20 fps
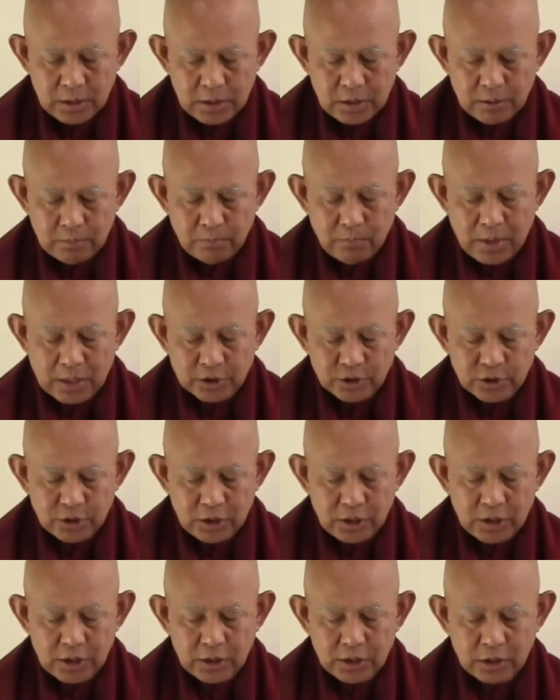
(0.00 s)
much
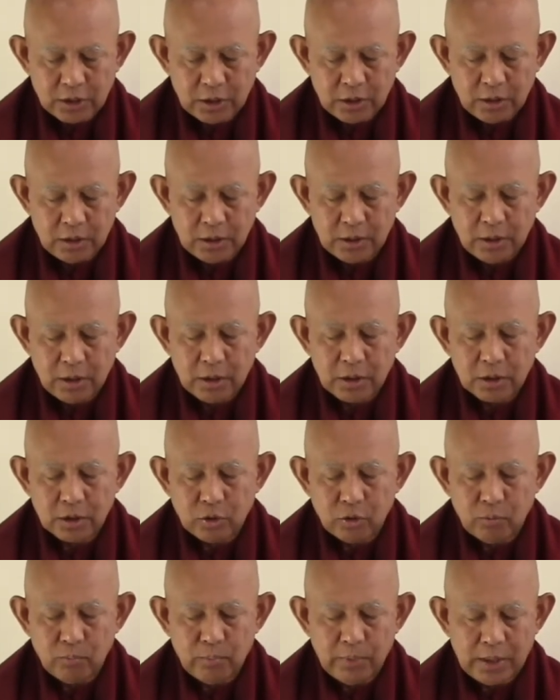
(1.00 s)
in the
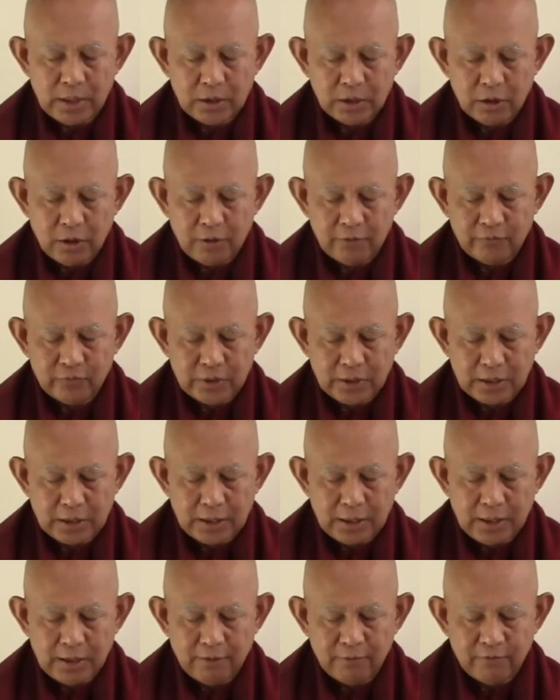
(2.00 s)
domain of the
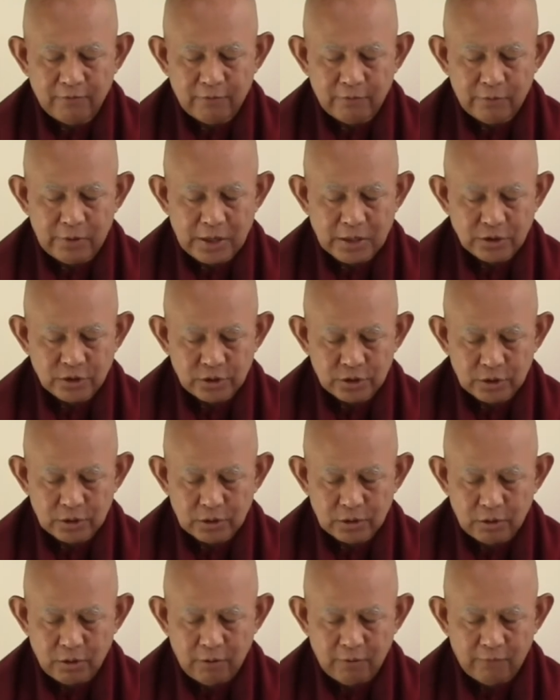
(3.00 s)
inferential
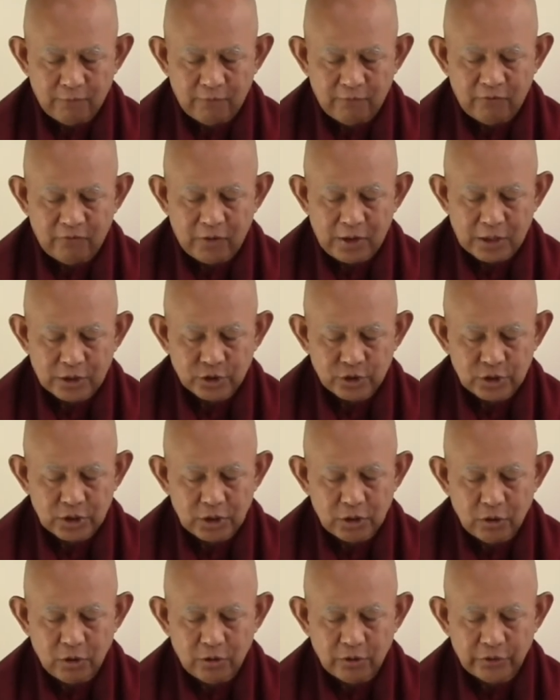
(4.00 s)
or reflection
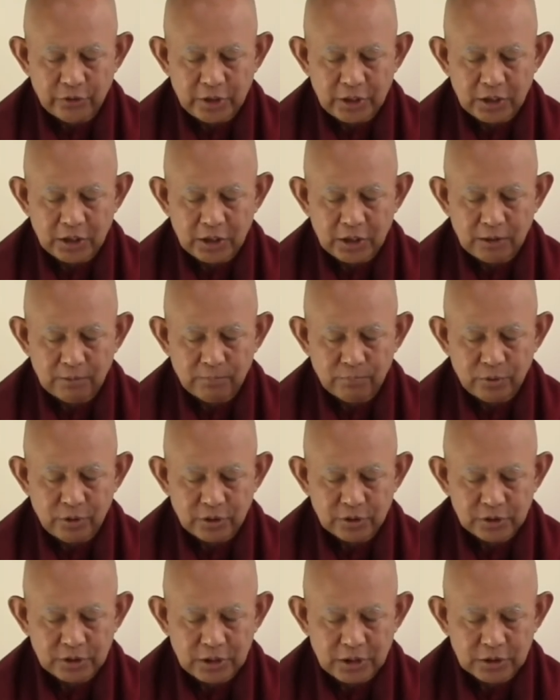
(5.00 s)
or thinking
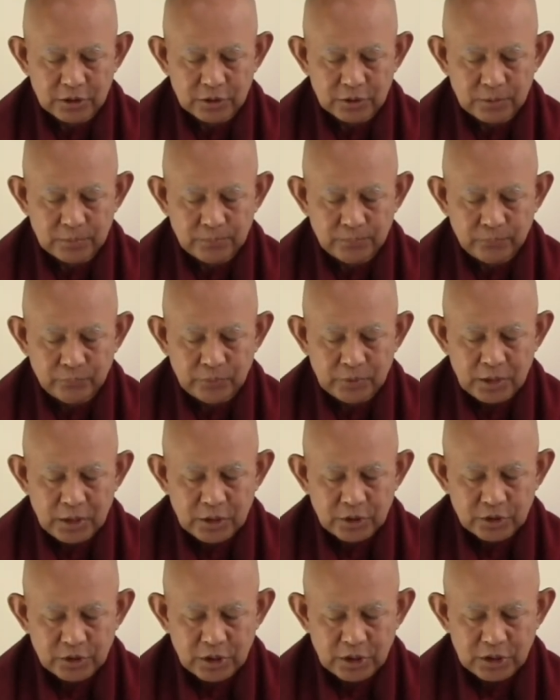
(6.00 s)
process.
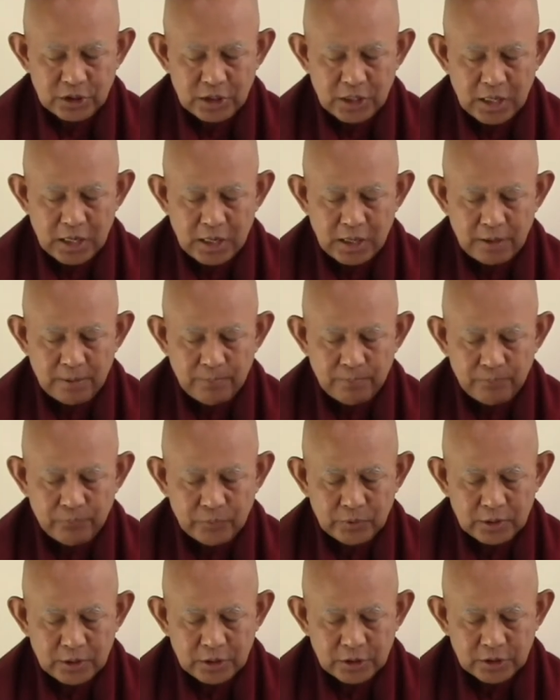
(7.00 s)
Sanya,
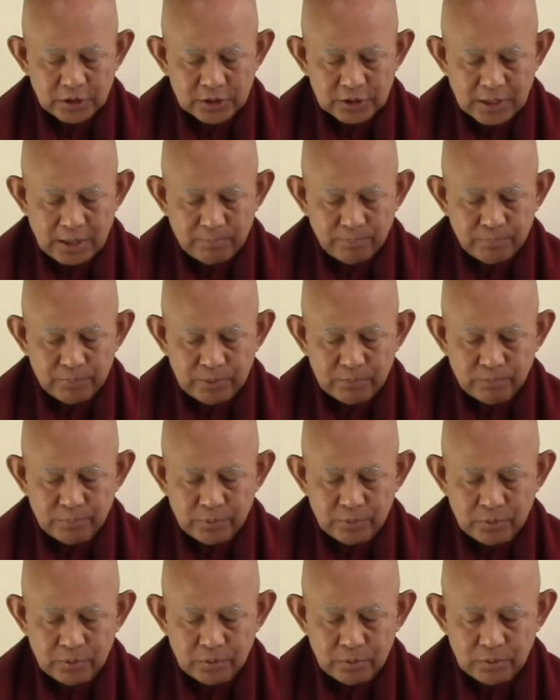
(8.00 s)
some
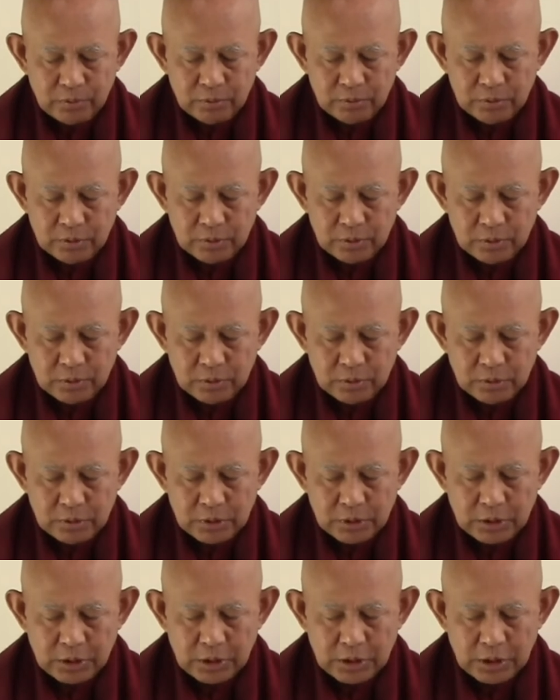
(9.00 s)
people
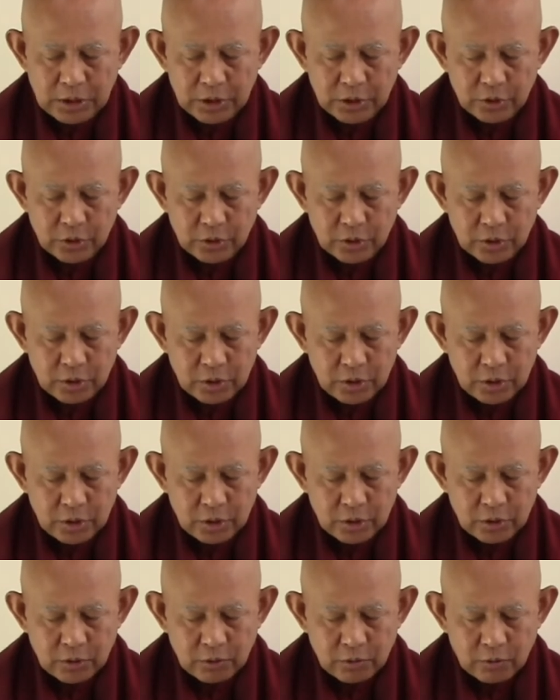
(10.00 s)
in your
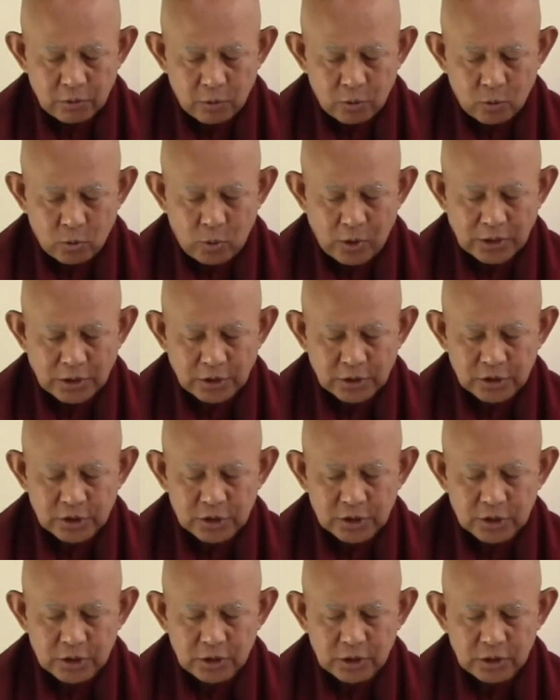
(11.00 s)
quite
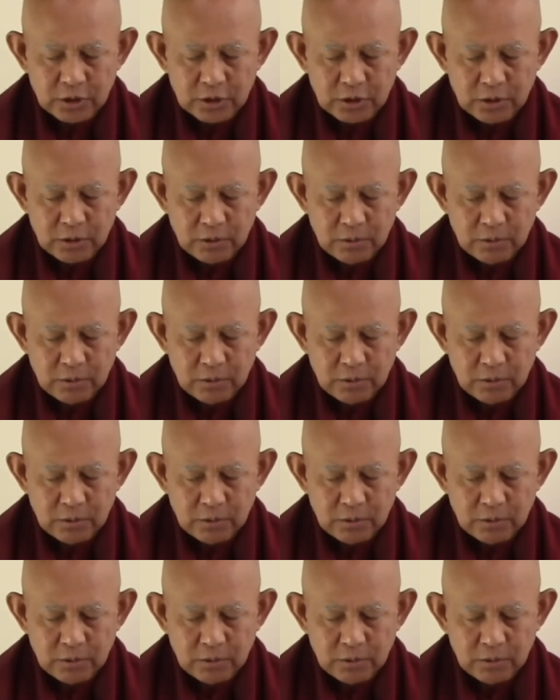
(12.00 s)
still